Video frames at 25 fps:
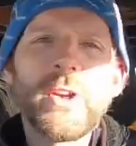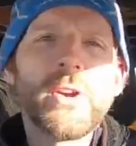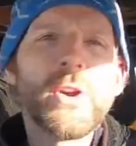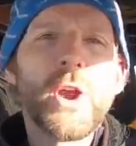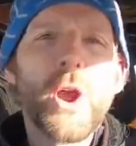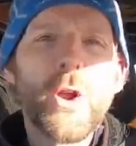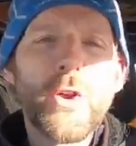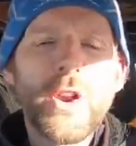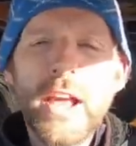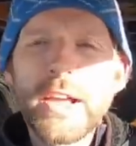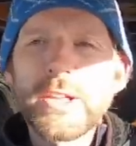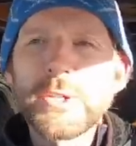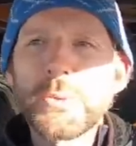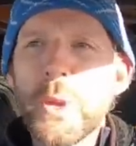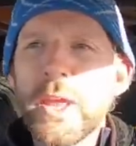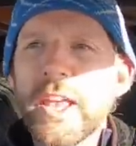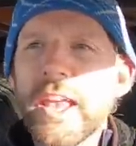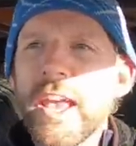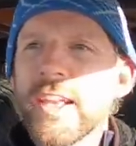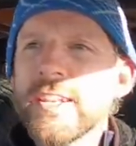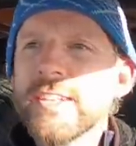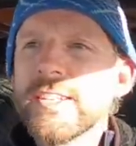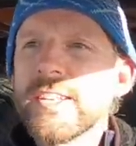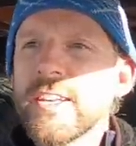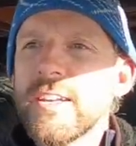we could go next
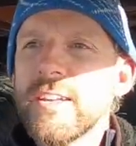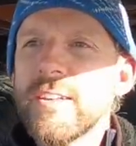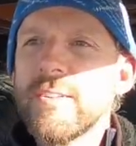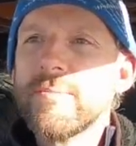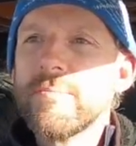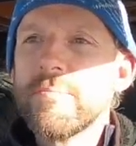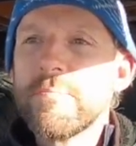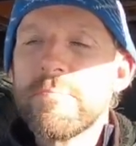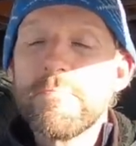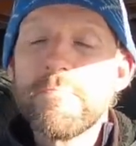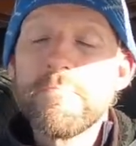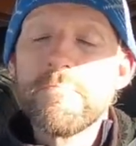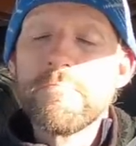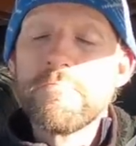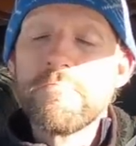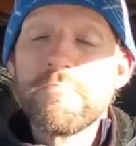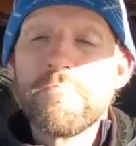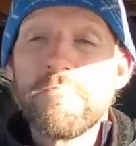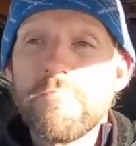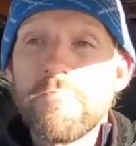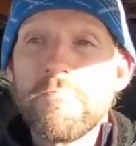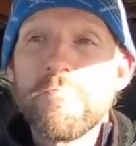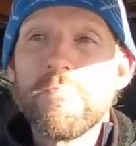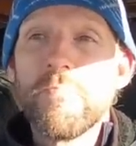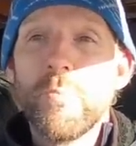weekend.
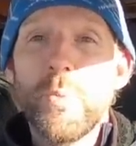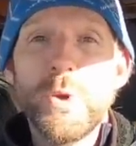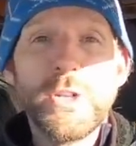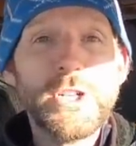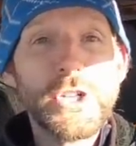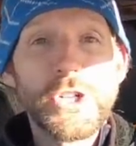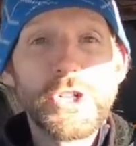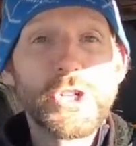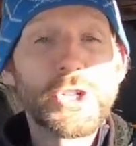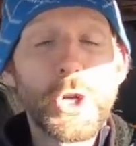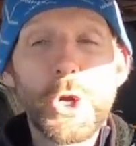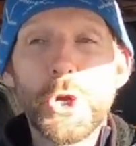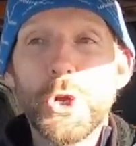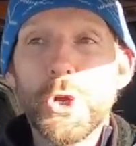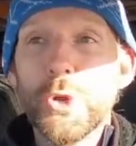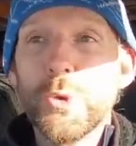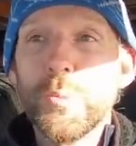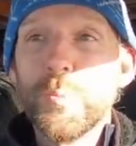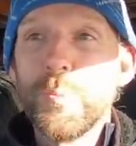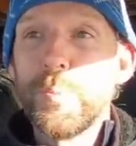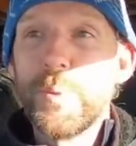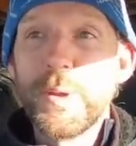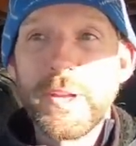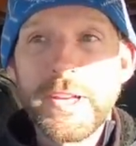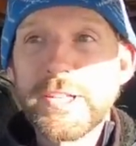Which is true,
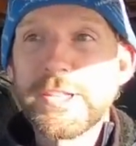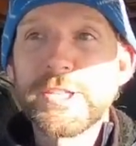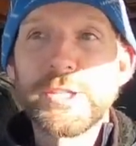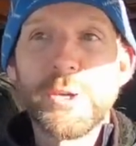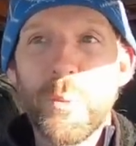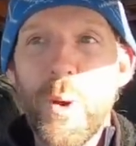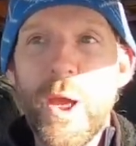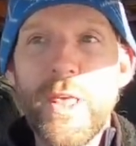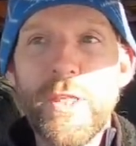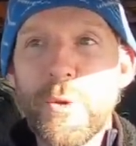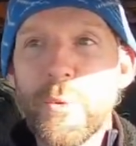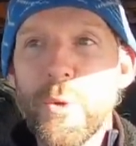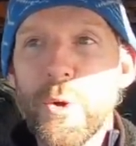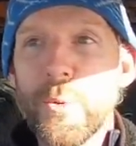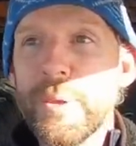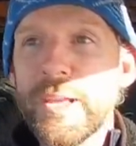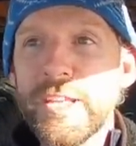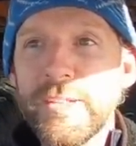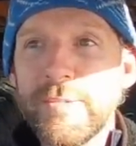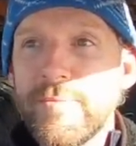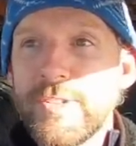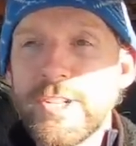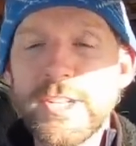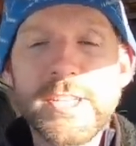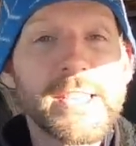because the weather will
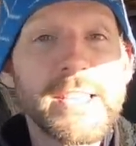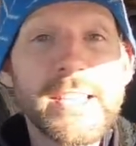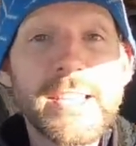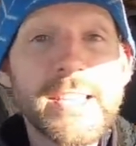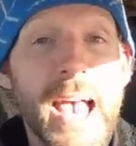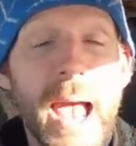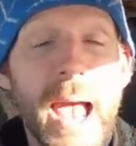be just the